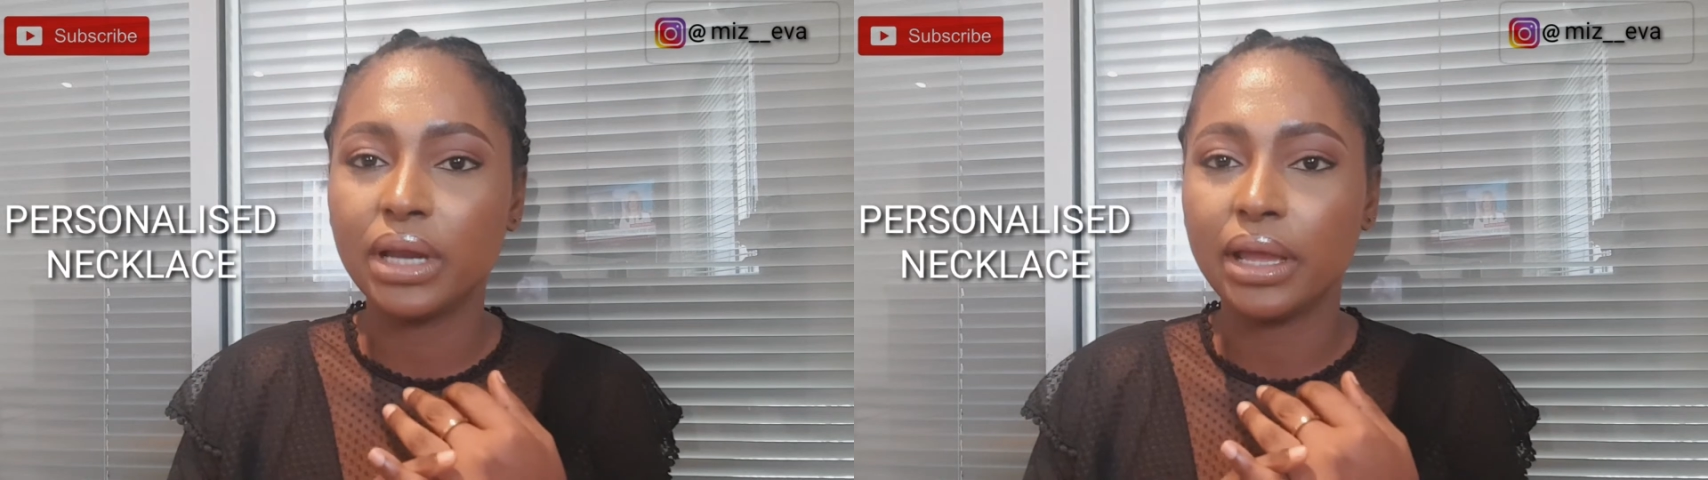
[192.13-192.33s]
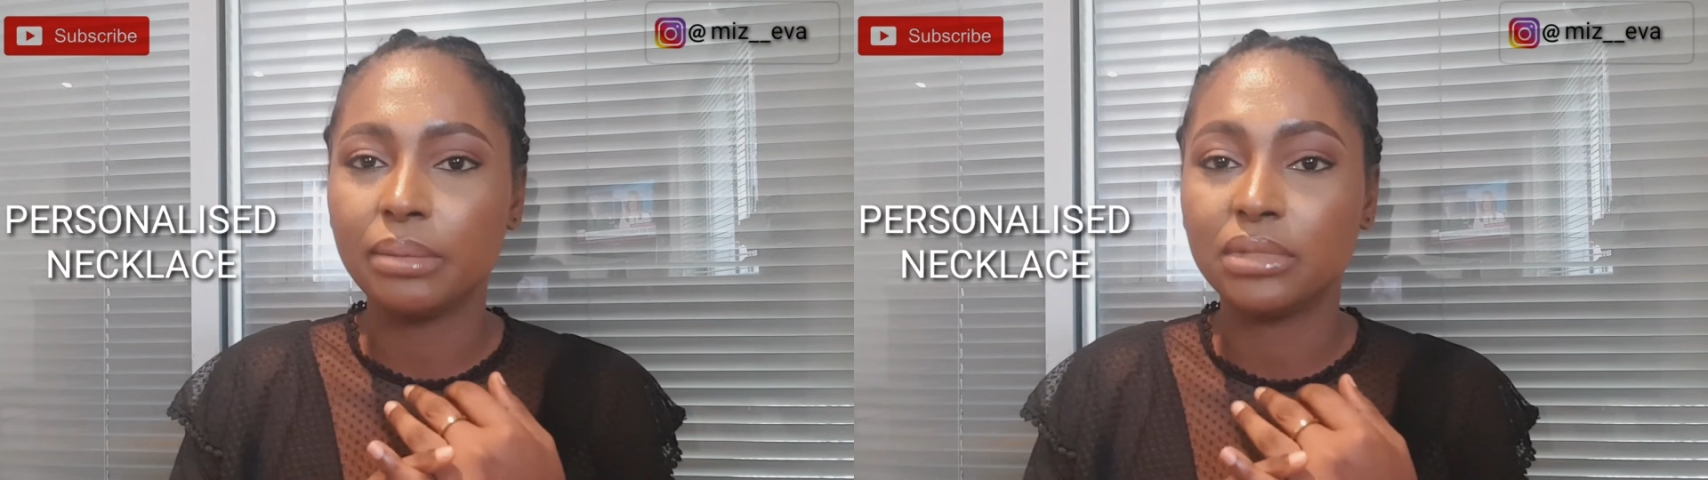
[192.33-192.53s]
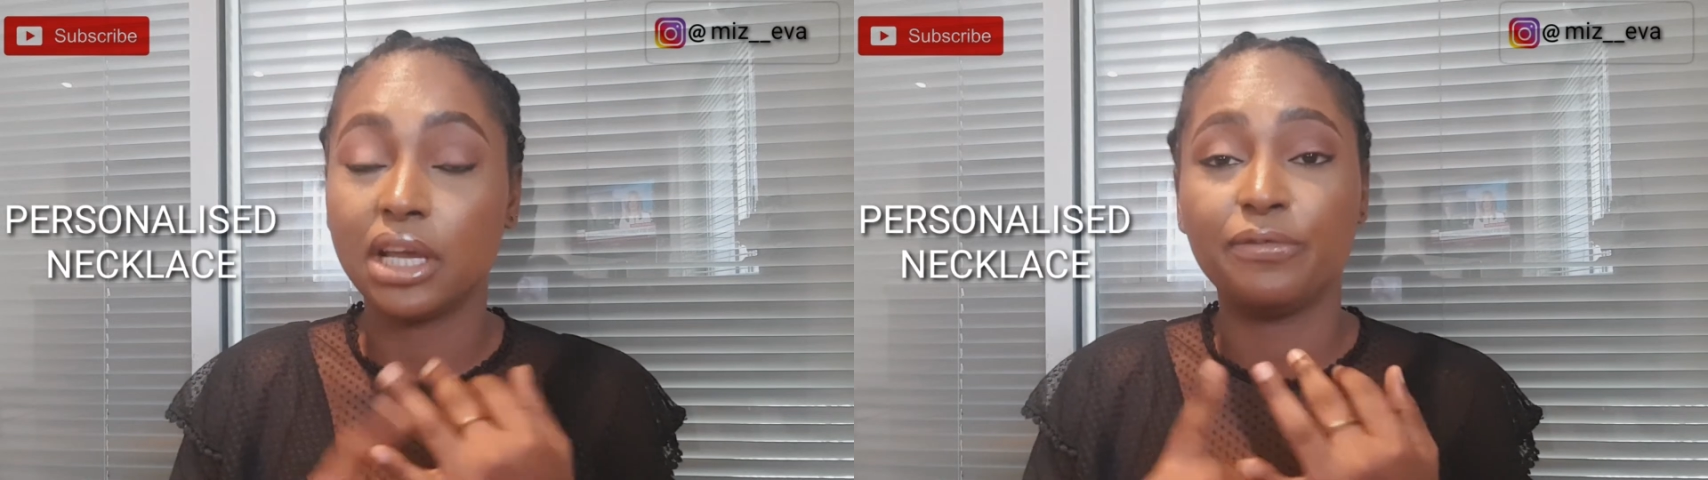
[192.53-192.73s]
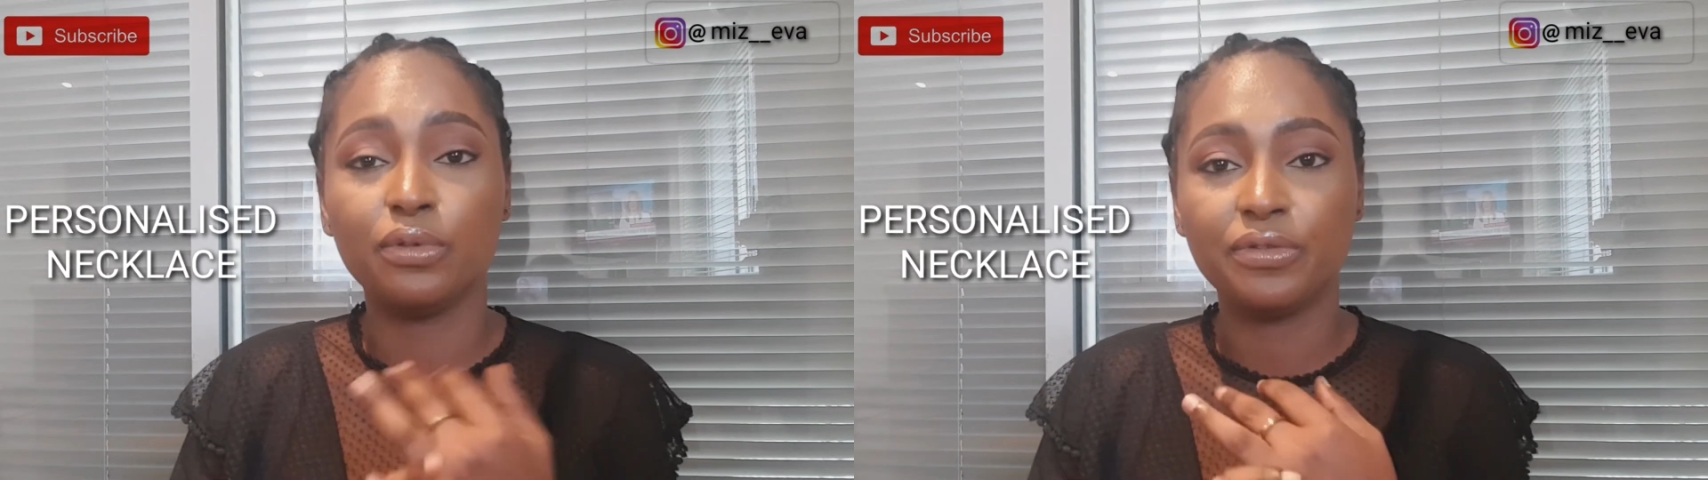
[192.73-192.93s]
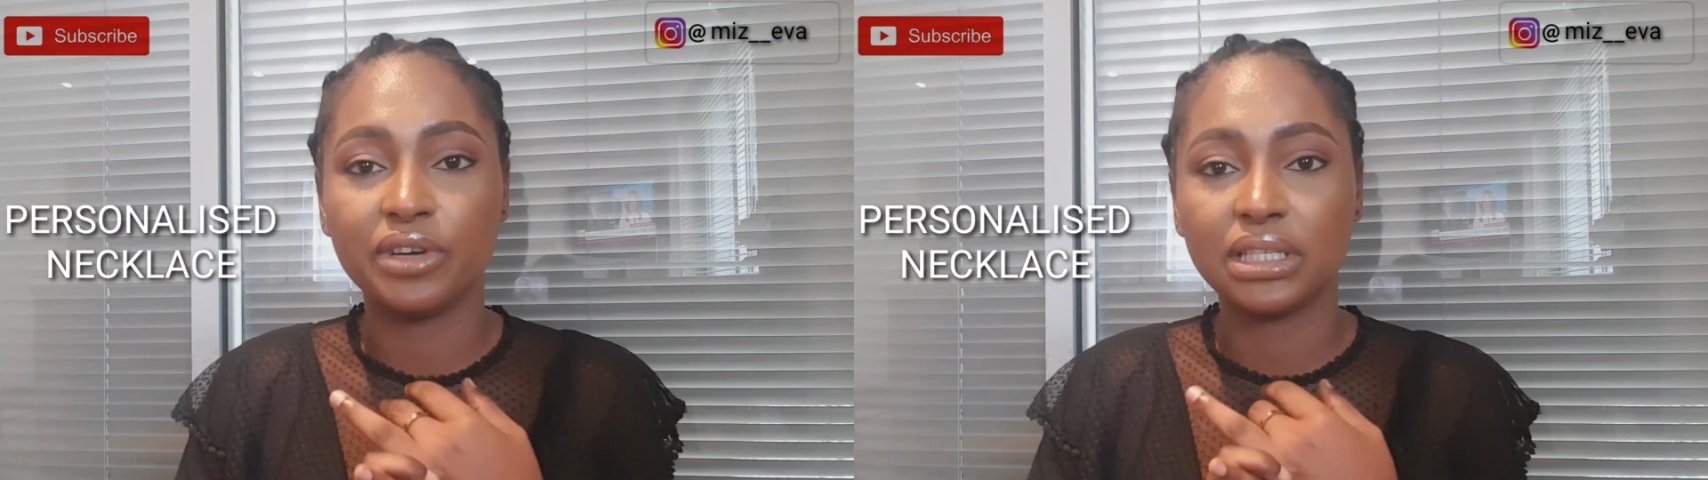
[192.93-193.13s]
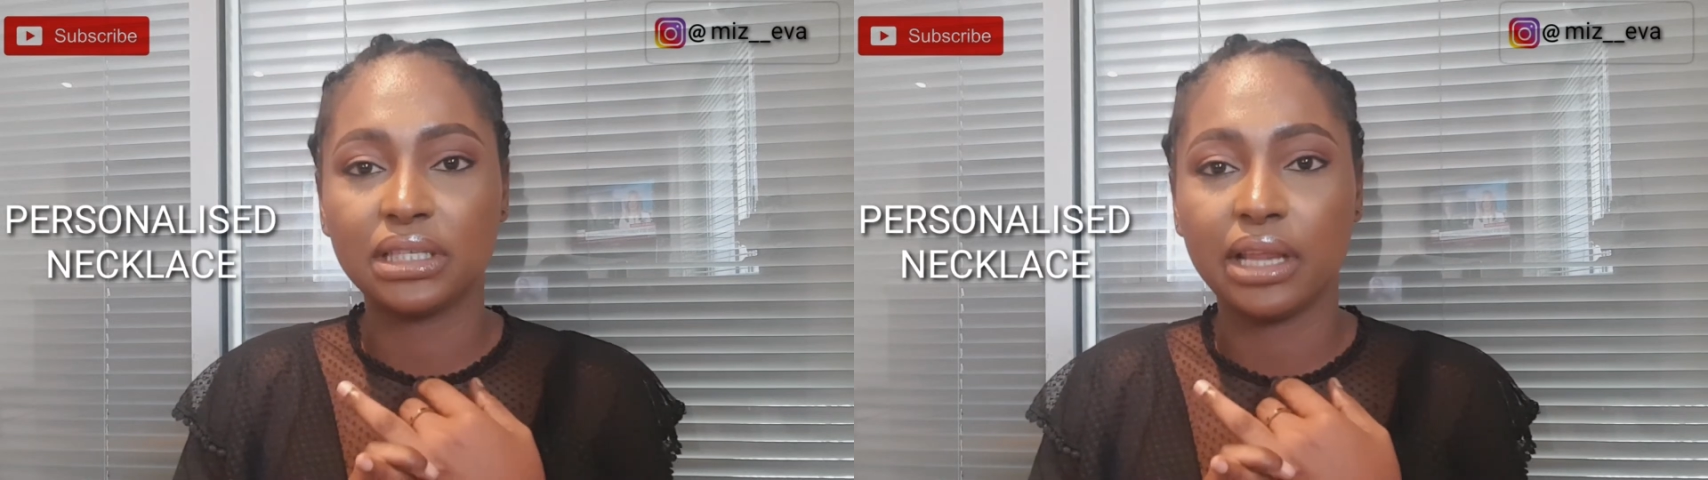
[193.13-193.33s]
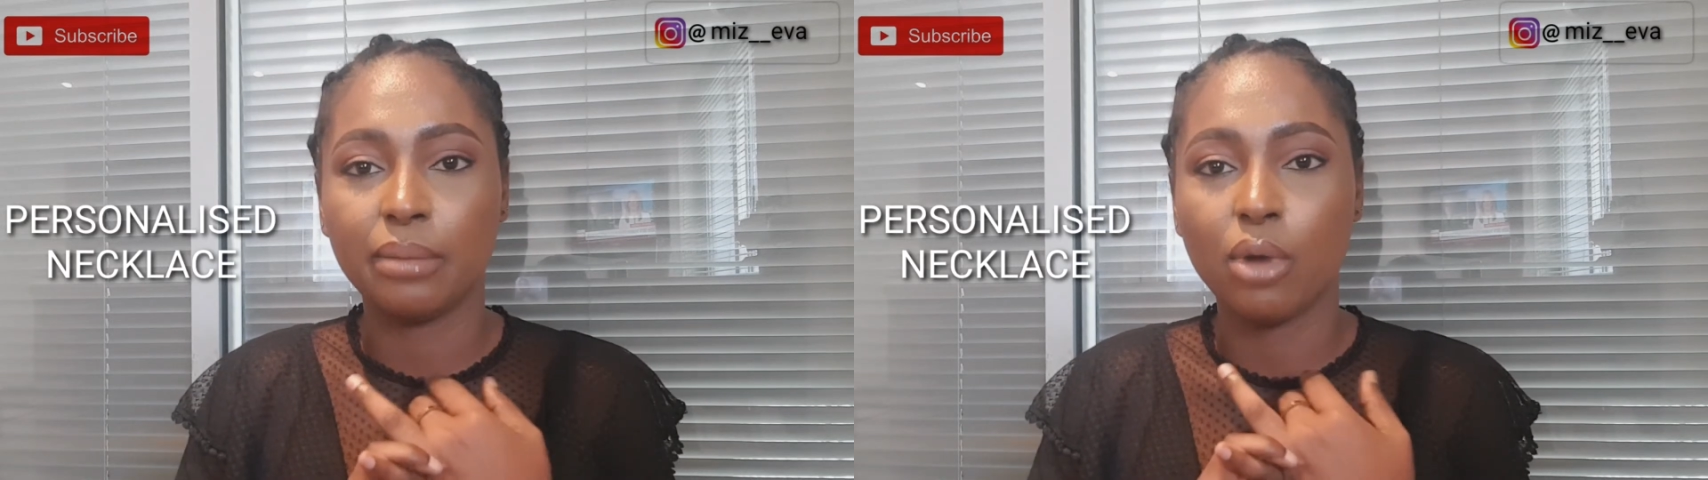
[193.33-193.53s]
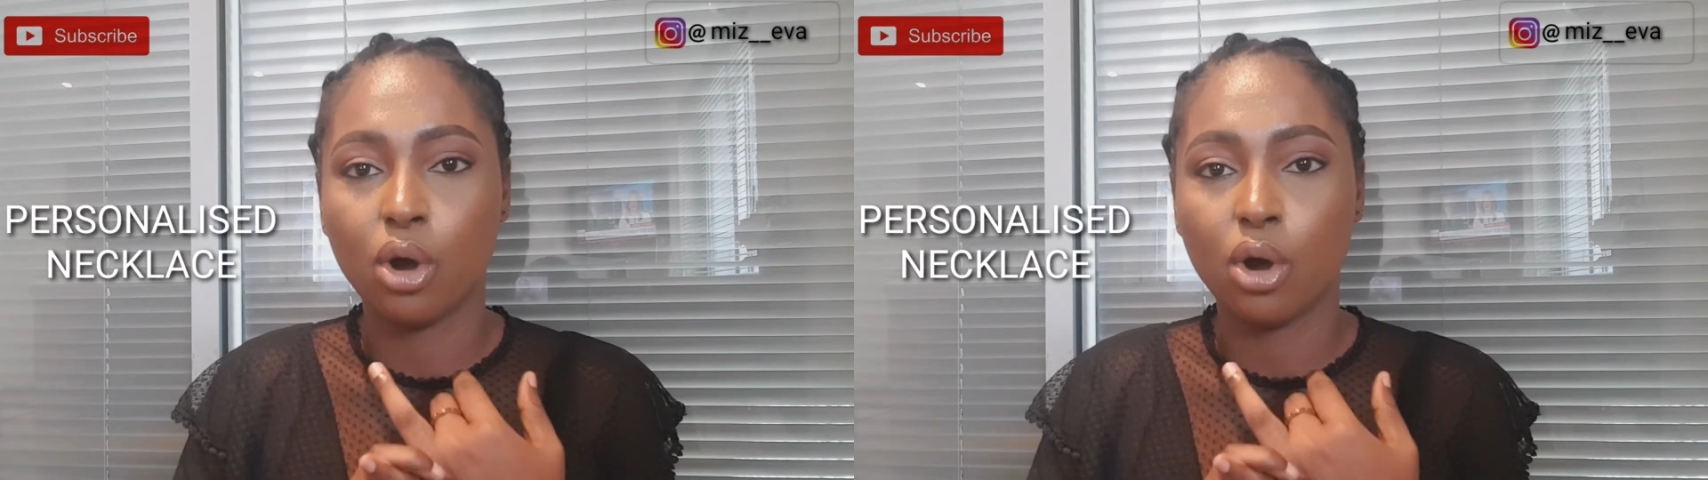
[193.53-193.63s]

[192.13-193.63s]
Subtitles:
name, their full first name,